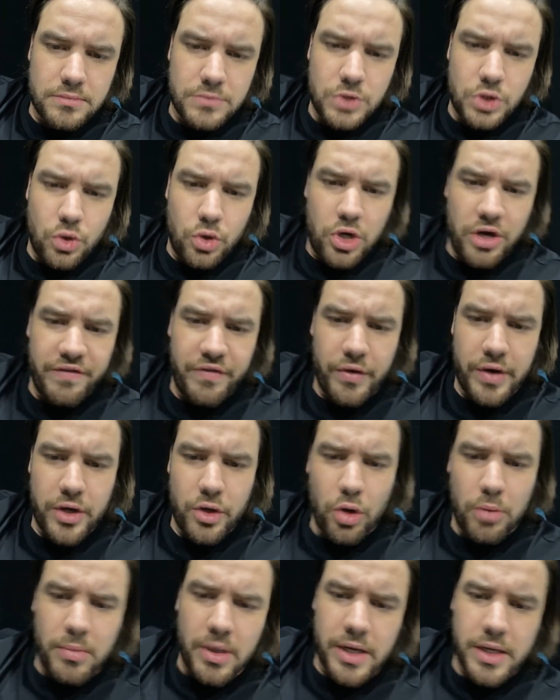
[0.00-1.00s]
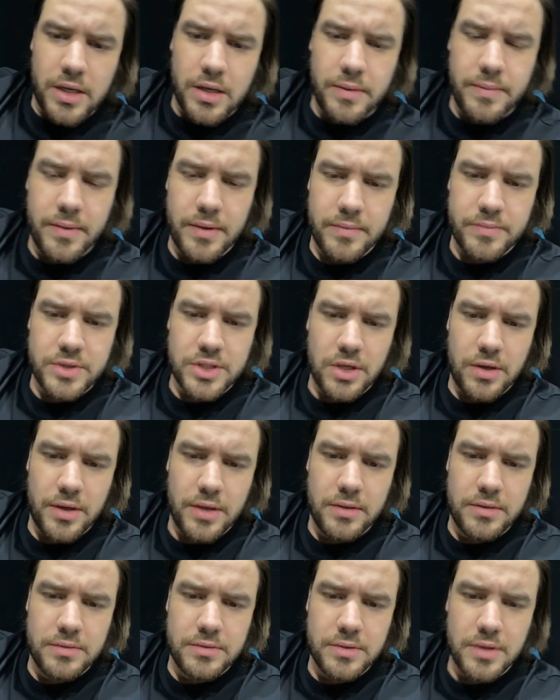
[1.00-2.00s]
You're covering your mic. I'm
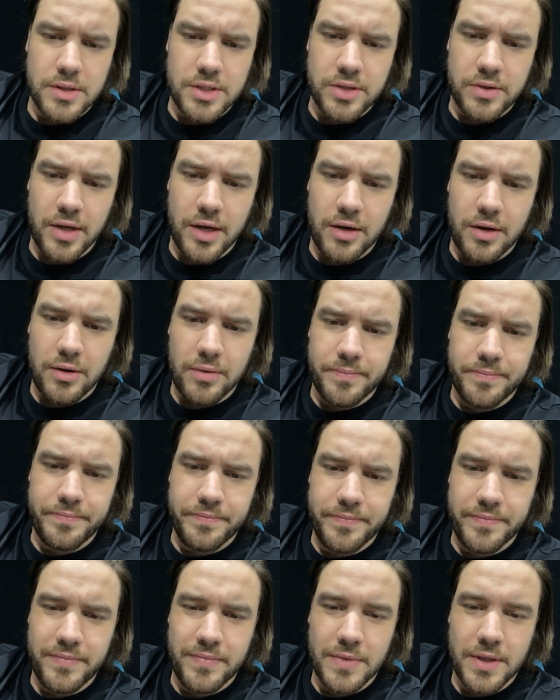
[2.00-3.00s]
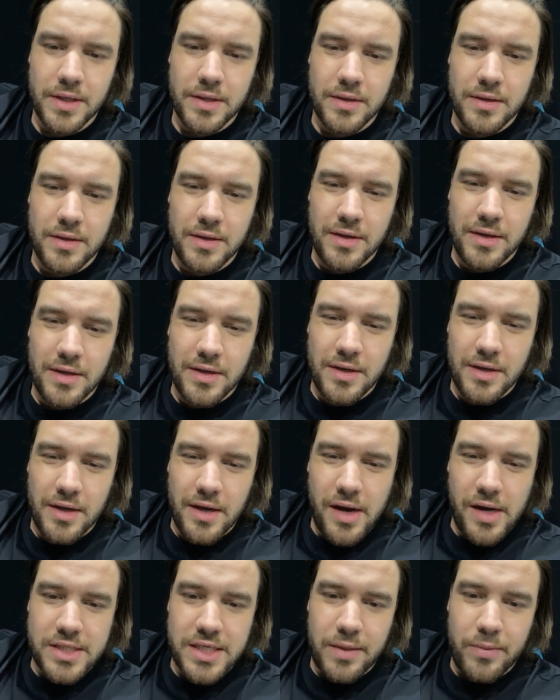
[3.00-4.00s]
sorry. I do that a lot.
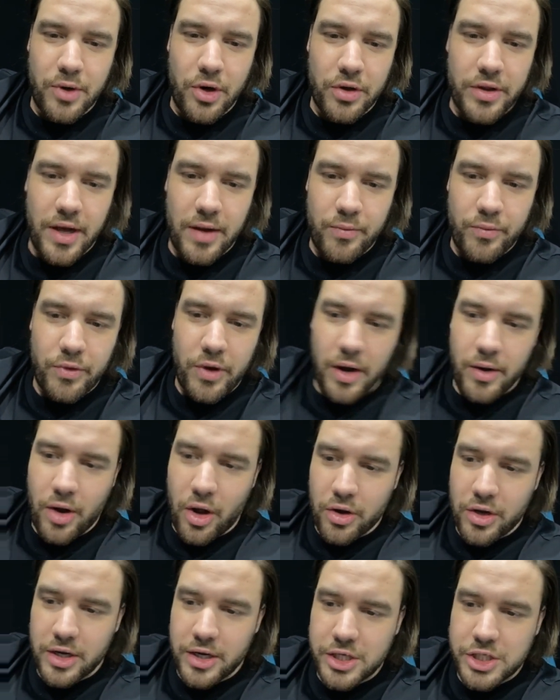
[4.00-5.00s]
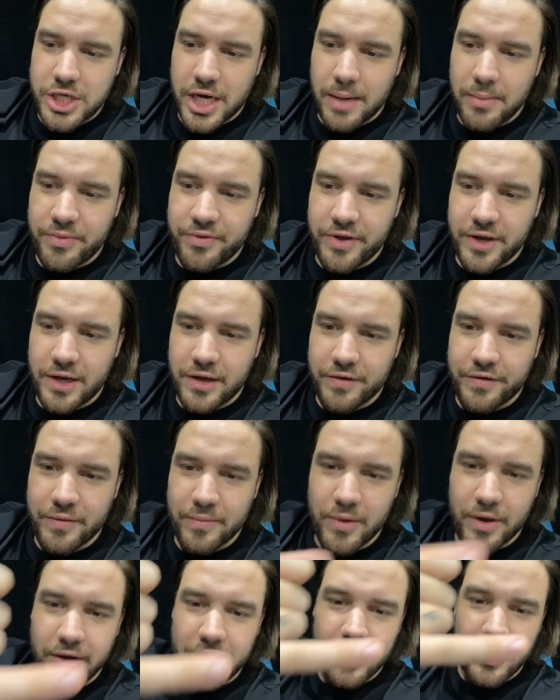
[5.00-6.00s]
Has anyone got that like oddly shaped finger
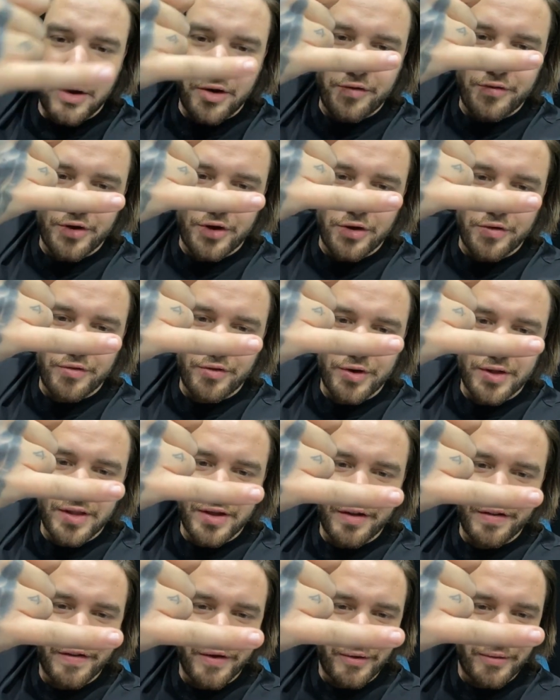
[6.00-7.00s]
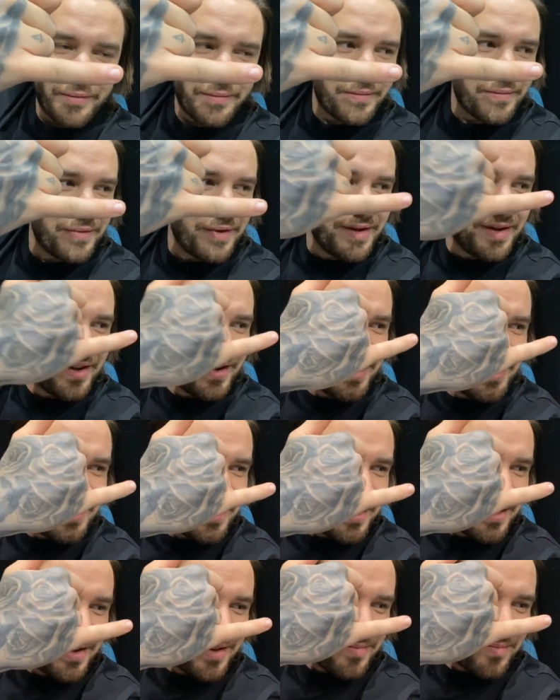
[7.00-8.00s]
from like over covering their phone
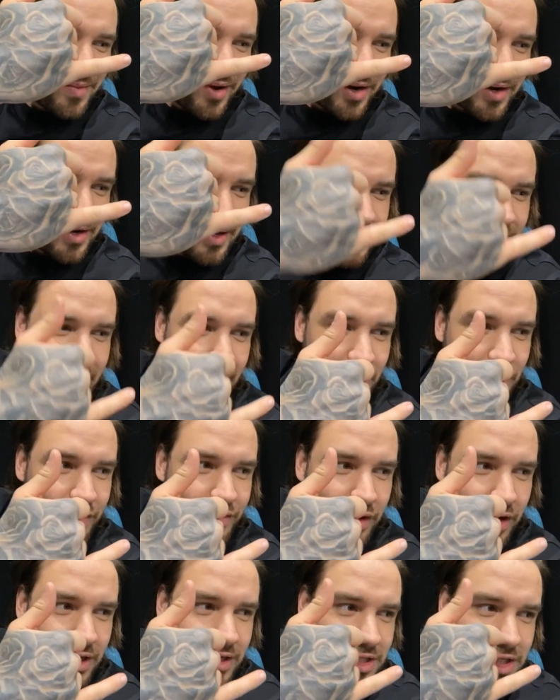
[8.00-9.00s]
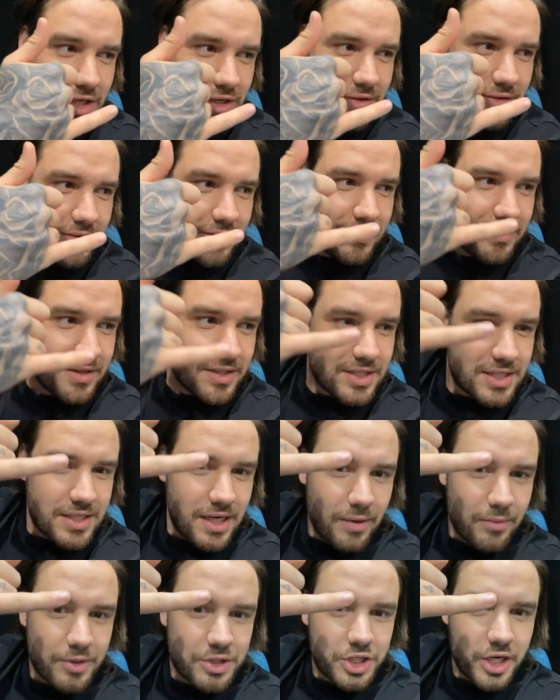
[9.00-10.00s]
mic? Yeah, you've got it too. This is
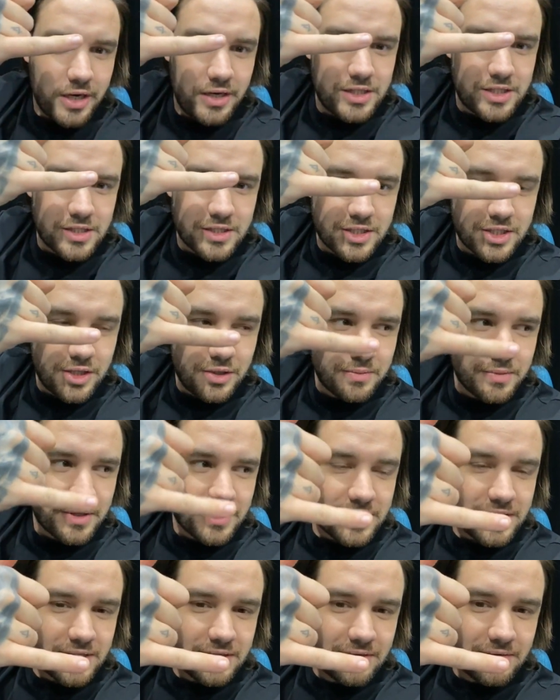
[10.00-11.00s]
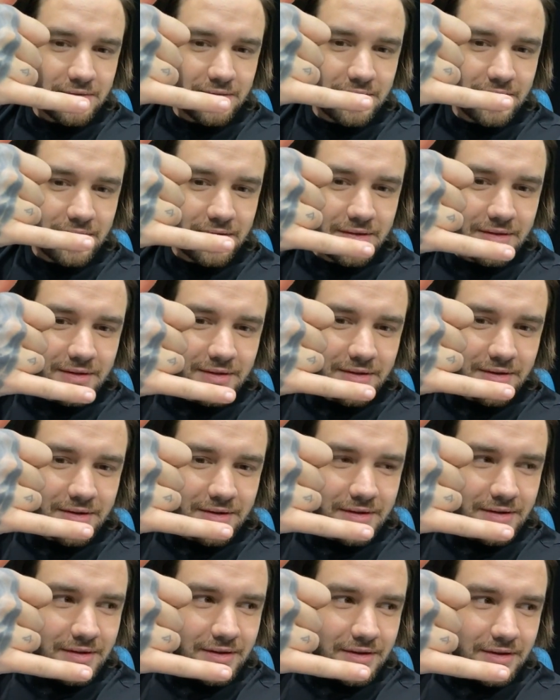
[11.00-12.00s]
how we're changing as humans
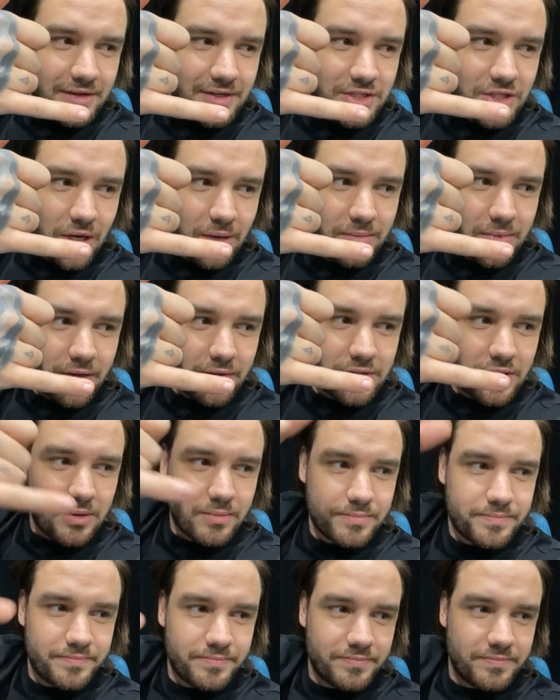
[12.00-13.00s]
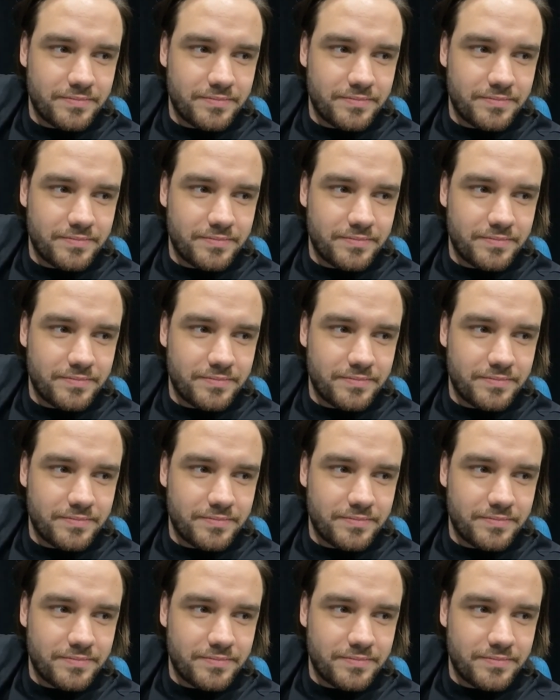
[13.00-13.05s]
as time goes on.